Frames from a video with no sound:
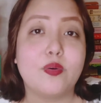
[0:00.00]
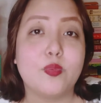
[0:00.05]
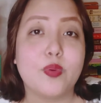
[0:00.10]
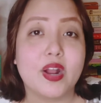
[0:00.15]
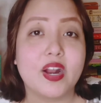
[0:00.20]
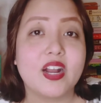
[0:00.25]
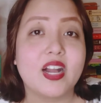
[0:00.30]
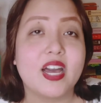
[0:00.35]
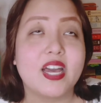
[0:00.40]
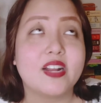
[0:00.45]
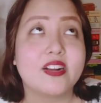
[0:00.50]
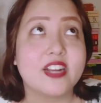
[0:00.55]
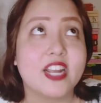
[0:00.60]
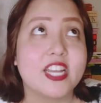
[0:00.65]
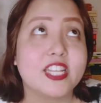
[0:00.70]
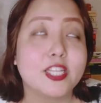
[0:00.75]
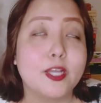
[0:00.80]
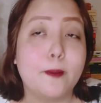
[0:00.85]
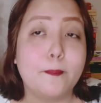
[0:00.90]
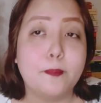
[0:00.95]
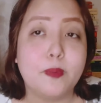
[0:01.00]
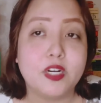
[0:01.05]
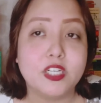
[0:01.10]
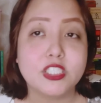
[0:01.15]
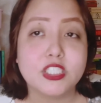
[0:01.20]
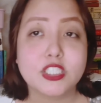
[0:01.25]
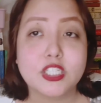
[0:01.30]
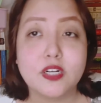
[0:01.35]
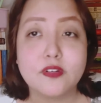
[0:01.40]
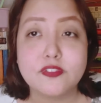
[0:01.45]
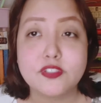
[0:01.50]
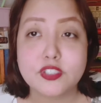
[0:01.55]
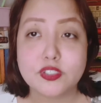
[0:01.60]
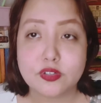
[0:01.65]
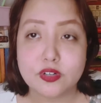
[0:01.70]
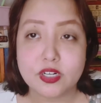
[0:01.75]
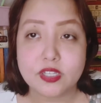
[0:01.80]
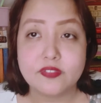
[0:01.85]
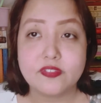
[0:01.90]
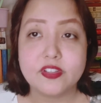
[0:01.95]
where I read a bunch of
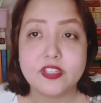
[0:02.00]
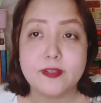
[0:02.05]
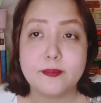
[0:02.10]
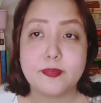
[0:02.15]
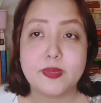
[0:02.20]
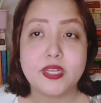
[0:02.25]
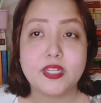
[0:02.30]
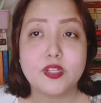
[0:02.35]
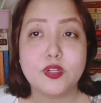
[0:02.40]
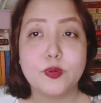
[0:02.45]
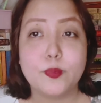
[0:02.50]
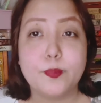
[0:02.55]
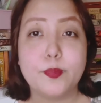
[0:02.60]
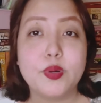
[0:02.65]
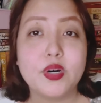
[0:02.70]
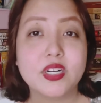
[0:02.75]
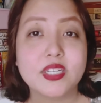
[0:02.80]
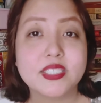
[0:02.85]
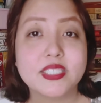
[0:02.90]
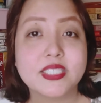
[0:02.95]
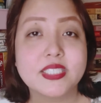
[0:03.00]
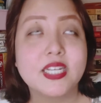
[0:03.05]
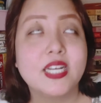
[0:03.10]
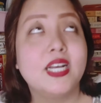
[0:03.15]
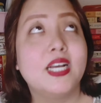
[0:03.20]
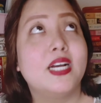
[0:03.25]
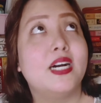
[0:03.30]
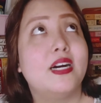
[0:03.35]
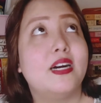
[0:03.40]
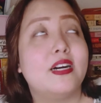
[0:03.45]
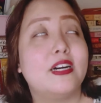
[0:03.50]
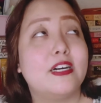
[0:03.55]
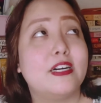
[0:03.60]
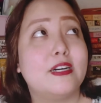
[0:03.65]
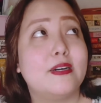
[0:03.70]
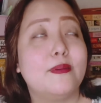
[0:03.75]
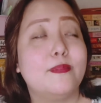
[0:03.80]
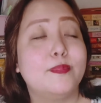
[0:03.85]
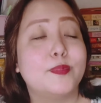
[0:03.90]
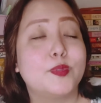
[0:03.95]
short Filipino books
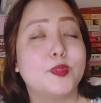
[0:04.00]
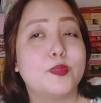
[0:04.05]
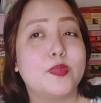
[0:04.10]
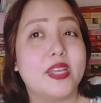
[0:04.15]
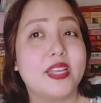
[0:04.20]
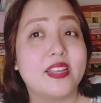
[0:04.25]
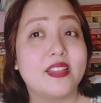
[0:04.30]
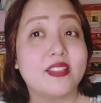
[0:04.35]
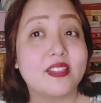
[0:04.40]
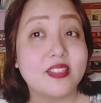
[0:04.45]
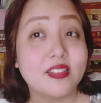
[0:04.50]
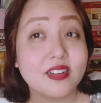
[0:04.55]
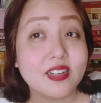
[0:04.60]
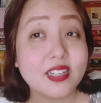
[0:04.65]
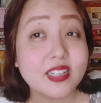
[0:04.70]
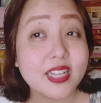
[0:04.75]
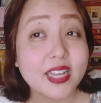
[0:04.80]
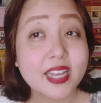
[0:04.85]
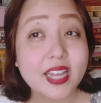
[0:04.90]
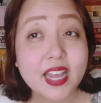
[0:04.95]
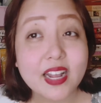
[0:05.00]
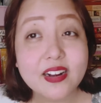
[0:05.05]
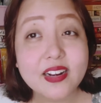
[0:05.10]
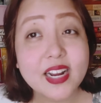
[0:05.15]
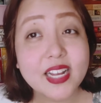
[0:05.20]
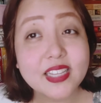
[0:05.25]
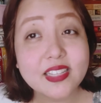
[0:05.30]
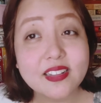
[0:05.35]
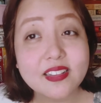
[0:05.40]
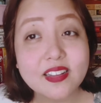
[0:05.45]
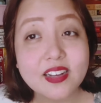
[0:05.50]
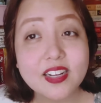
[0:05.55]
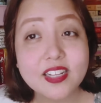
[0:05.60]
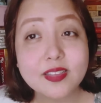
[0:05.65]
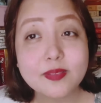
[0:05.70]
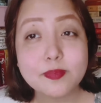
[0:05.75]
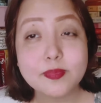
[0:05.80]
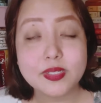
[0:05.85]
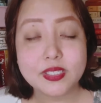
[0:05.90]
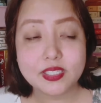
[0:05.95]
to make it look like I read a
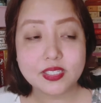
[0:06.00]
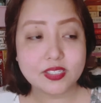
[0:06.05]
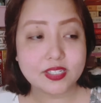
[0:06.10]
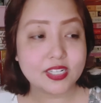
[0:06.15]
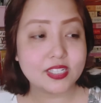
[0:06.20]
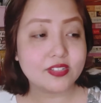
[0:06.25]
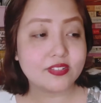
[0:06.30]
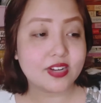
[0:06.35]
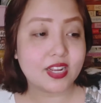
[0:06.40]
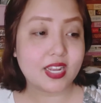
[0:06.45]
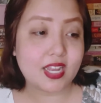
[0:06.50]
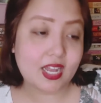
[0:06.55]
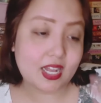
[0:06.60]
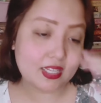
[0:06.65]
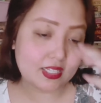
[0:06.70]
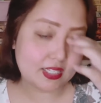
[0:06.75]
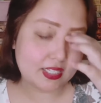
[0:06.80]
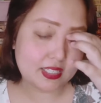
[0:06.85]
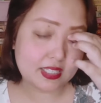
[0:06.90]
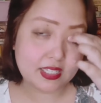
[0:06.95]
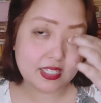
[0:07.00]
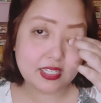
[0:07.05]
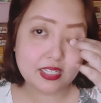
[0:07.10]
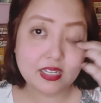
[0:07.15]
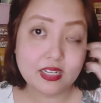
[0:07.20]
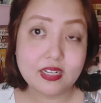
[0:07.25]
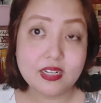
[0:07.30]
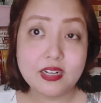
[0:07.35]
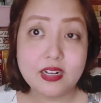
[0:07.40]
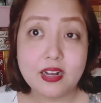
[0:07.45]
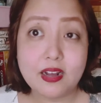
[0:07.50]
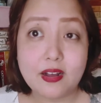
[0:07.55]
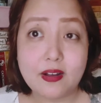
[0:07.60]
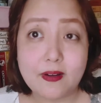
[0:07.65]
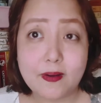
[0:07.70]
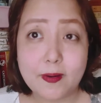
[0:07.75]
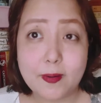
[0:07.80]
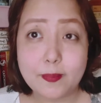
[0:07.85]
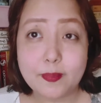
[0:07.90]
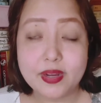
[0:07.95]
lot, but in reality,
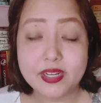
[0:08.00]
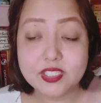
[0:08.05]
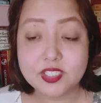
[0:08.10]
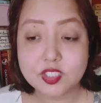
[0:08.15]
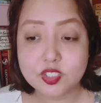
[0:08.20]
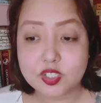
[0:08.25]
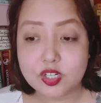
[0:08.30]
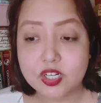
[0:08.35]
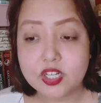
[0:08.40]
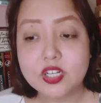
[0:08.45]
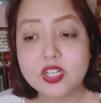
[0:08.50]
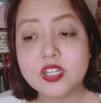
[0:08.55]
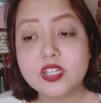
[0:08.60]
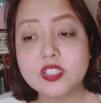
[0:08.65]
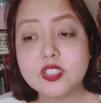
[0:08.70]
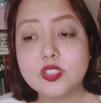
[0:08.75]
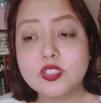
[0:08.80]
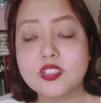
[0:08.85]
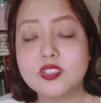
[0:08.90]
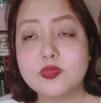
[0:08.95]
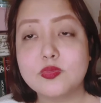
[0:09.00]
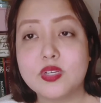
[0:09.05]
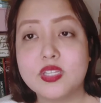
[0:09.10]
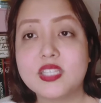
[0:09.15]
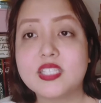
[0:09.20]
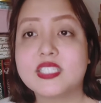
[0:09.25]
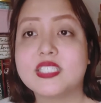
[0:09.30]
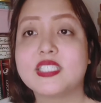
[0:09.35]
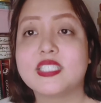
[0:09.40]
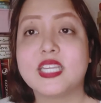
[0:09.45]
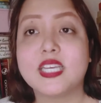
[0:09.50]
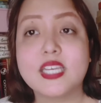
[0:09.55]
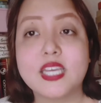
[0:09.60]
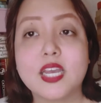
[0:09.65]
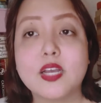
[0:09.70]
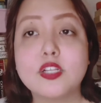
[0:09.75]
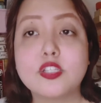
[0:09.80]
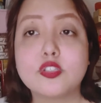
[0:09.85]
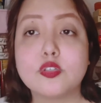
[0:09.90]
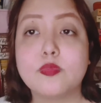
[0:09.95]
I struggled with
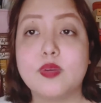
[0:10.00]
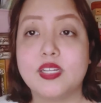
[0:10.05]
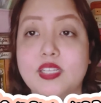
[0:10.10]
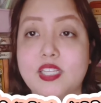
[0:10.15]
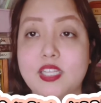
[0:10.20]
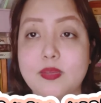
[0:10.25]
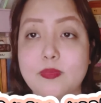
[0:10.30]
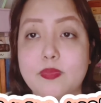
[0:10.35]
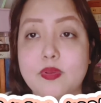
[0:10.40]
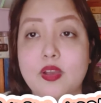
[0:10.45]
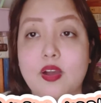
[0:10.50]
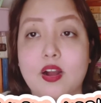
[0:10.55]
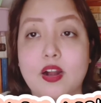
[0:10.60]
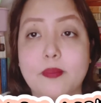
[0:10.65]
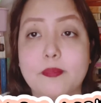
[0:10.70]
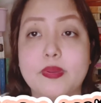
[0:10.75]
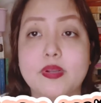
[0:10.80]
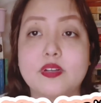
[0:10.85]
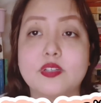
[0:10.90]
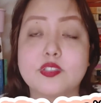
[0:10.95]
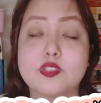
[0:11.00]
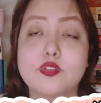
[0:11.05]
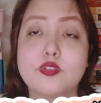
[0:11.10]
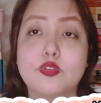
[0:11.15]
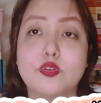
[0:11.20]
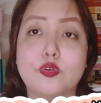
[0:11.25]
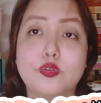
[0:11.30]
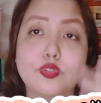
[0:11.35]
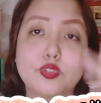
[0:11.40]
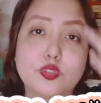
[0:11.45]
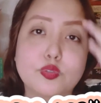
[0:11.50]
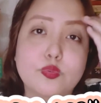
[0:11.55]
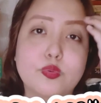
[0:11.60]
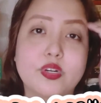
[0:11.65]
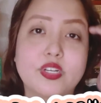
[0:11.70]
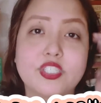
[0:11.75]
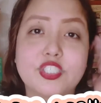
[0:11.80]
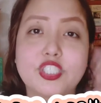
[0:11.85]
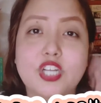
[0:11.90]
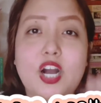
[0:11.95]
sticking to my TBR because those
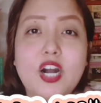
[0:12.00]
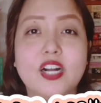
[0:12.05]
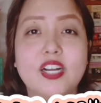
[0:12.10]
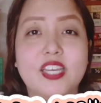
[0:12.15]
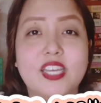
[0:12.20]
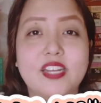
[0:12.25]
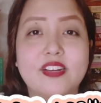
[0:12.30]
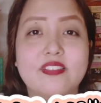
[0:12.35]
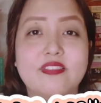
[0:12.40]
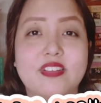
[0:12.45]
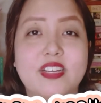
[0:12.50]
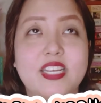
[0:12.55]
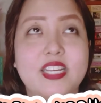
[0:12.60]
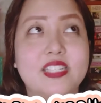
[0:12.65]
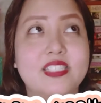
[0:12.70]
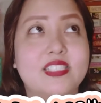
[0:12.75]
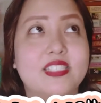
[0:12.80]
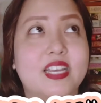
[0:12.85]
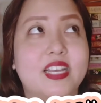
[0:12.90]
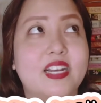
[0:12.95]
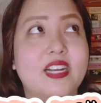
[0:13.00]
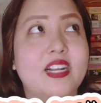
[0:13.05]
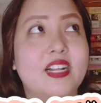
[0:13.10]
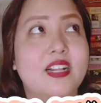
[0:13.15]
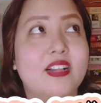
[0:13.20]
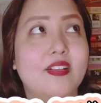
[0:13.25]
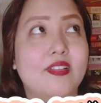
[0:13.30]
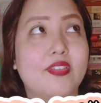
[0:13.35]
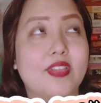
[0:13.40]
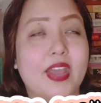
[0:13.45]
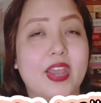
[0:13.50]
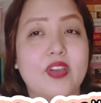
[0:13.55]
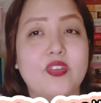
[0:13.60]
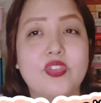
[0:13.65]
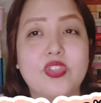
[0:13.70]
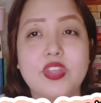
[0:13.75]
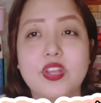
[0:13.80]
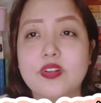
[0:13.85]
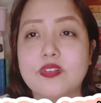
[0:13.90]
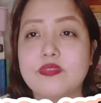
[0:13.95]
were chunky reads,
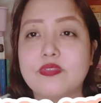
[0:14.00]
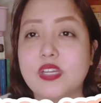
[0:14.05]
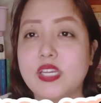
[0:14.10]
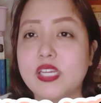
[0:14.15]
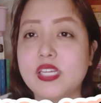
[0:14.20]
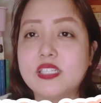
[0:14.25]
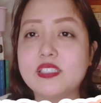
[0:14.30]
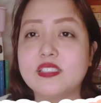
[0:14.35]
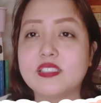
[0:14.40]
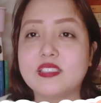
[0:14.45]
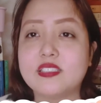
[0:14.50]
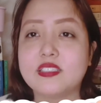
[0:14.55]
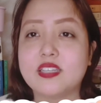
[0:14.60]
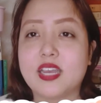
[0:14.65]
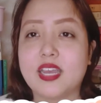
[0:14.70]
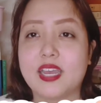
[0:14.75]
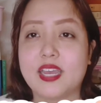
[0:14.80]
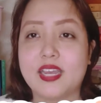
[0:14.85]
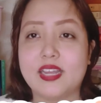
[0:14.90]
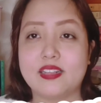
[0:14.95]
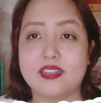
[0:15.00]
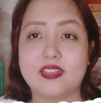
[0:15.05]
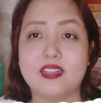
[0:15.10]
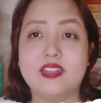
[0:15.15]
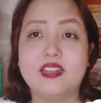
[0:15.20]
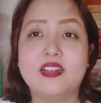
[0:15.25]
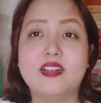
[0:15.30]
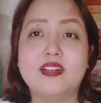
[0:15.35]
lengthy reads, and